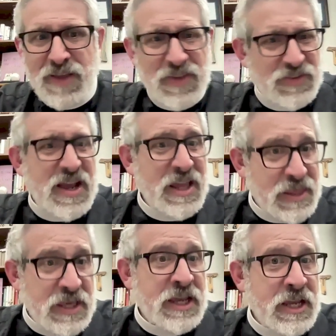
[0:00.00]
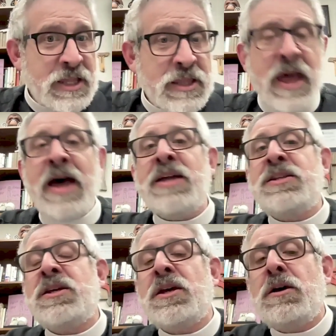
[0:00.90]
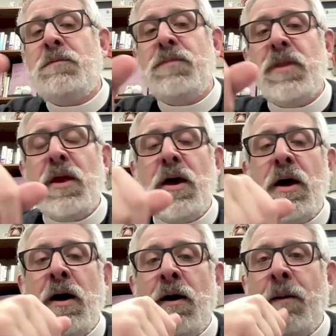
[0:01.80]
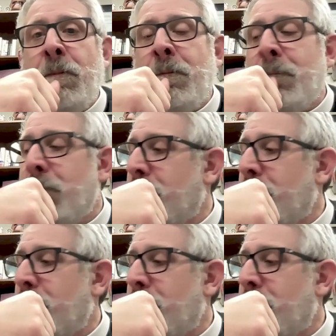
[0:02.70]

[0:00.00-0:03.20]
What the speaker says: The second thing that um,